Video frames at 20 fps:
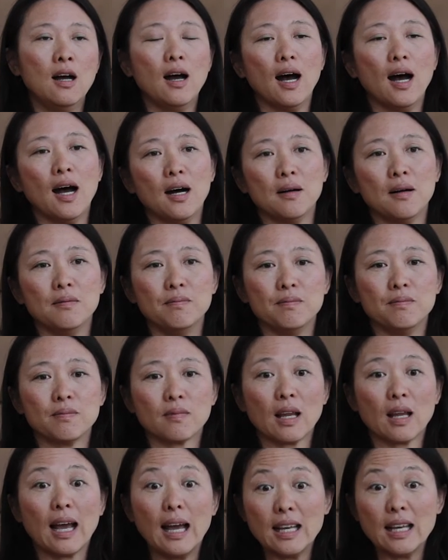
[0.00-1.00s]
um,
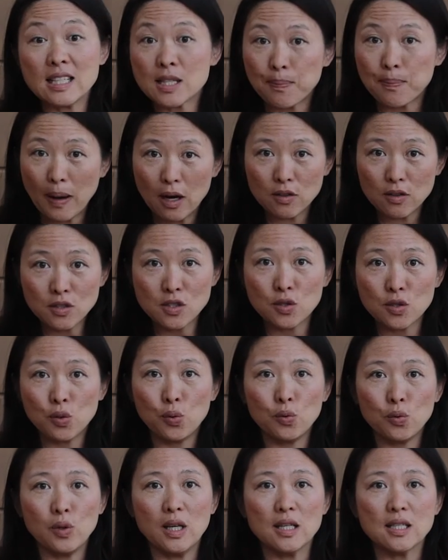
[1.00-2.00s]
a spouse
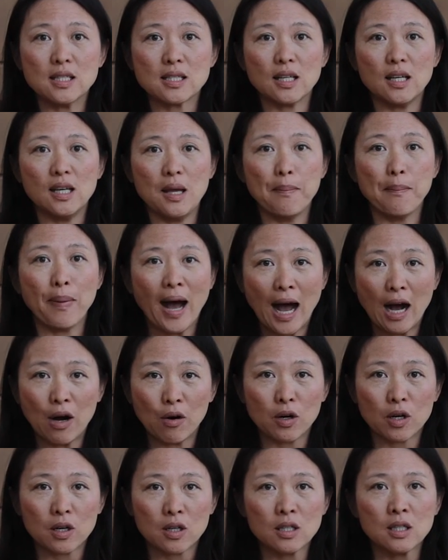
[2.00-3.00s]
who is
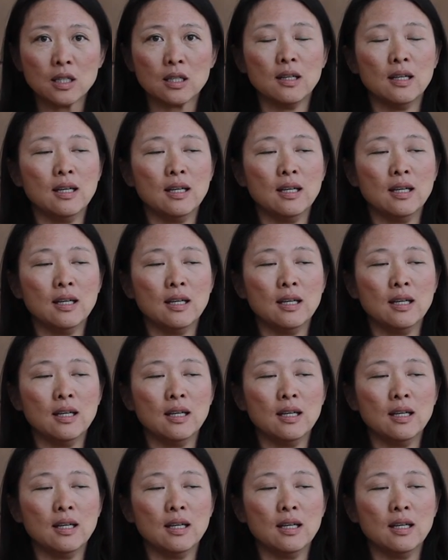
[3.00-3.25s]
empowered.